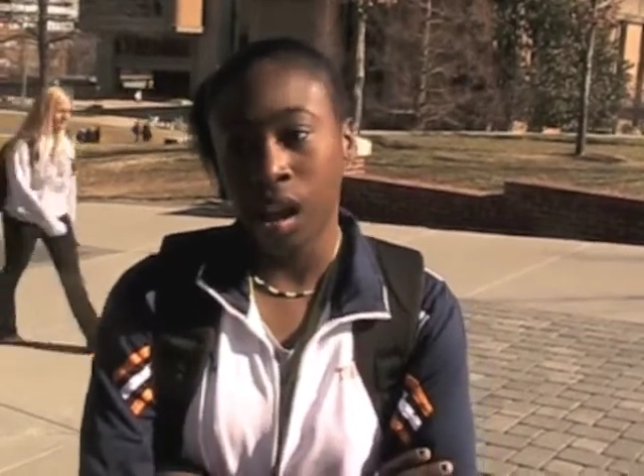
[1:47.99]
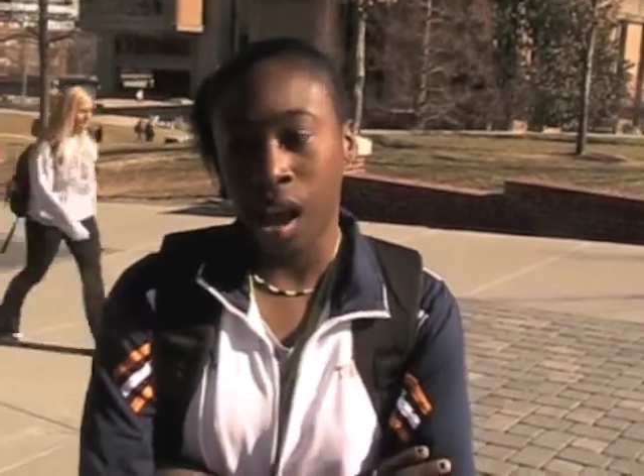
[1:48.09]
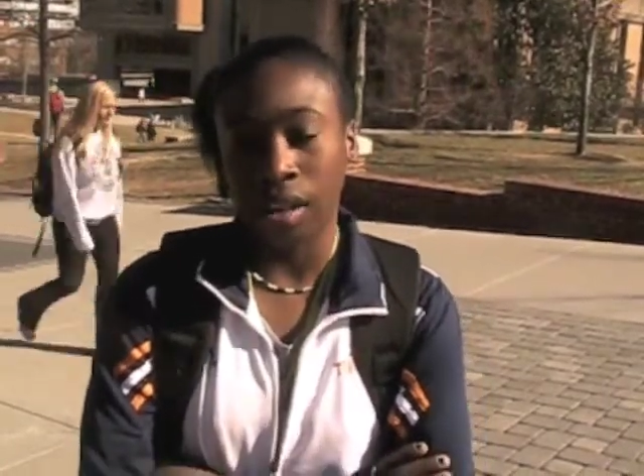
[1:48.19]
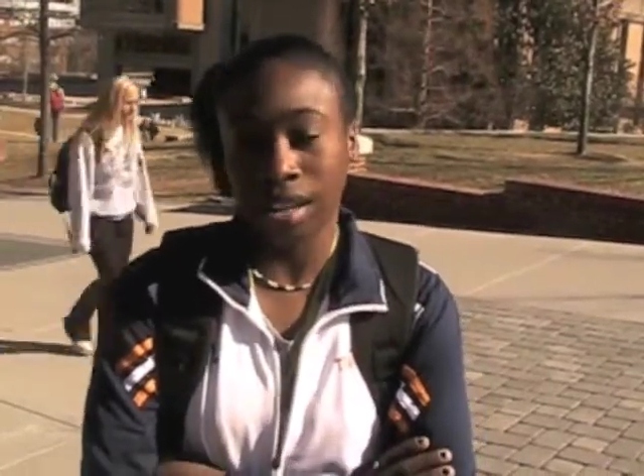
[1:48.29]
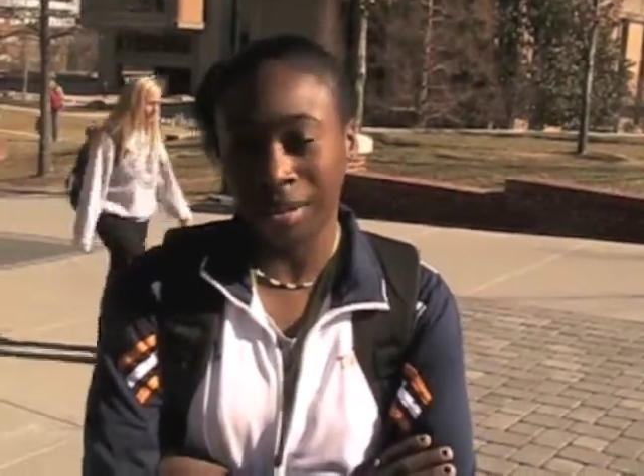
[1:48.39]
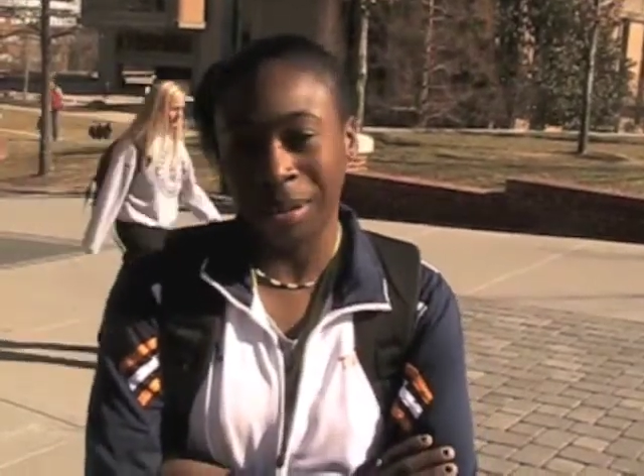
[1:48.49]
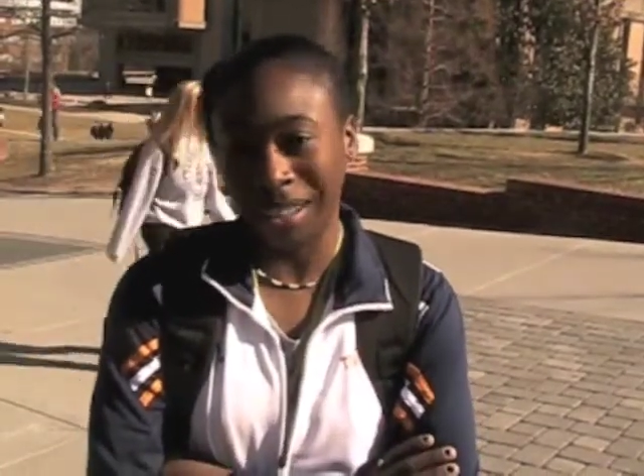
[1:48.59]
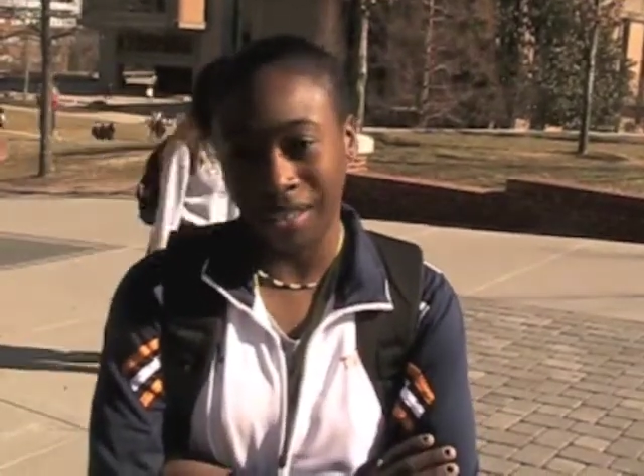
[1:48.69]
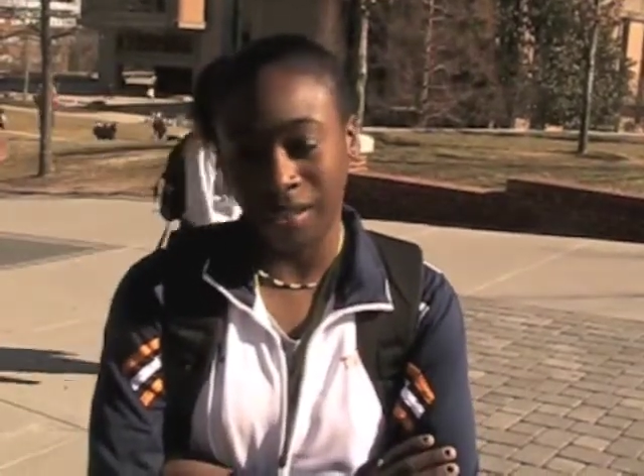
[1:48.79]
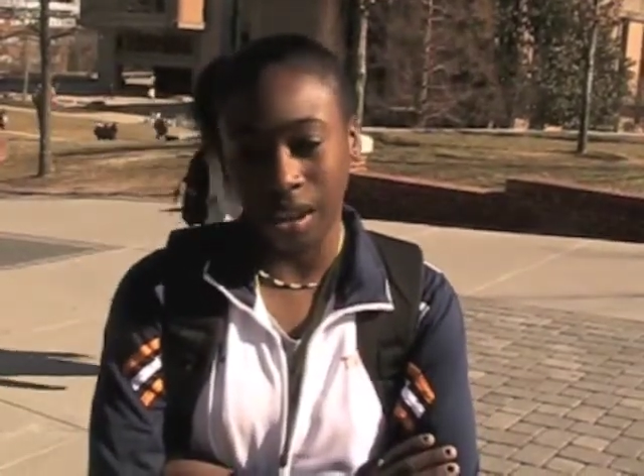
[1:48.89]
I'll tell them I
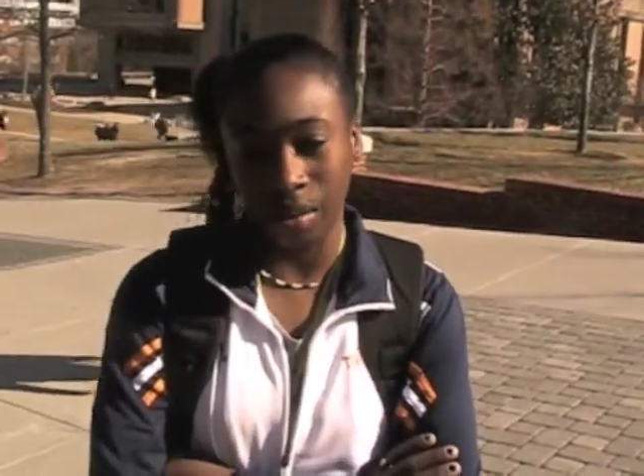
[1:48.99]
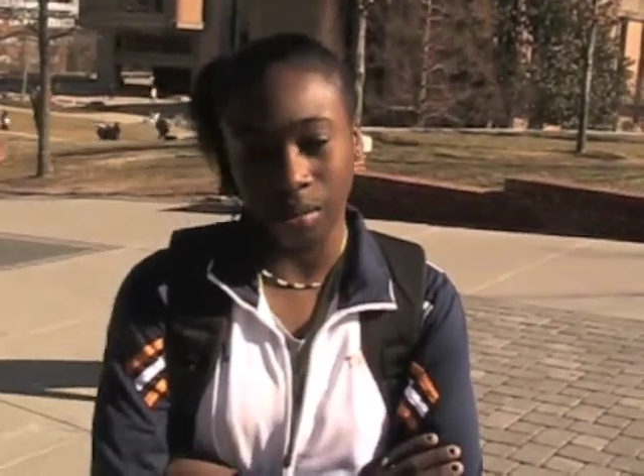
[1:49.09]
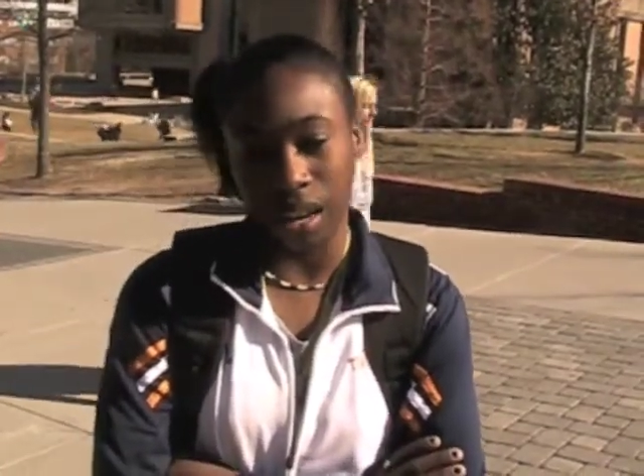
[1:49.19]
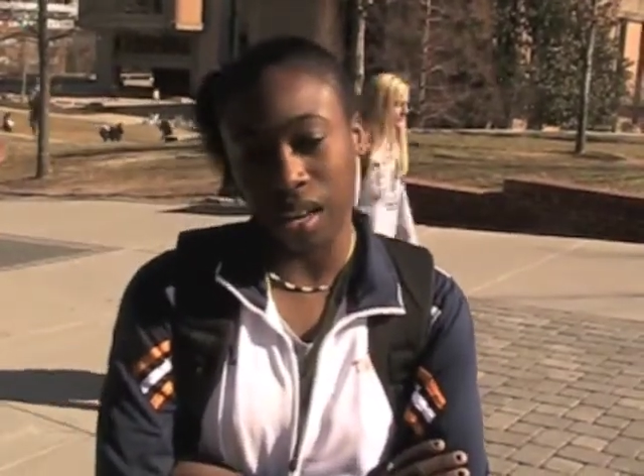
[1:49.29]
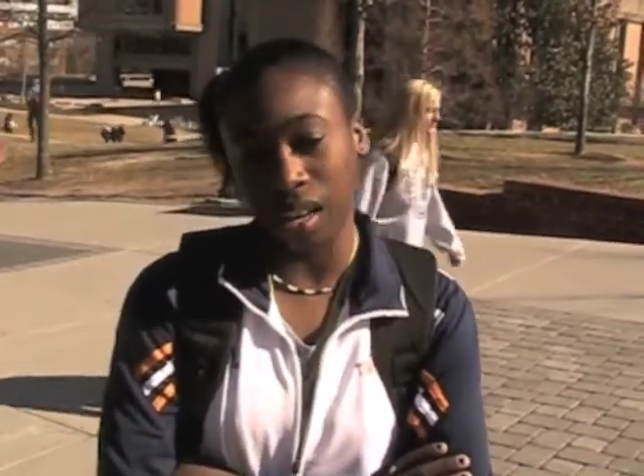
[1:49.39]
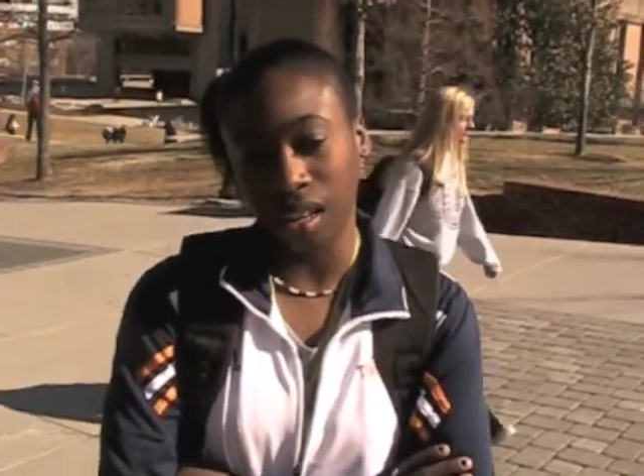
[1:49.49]
love them. Like,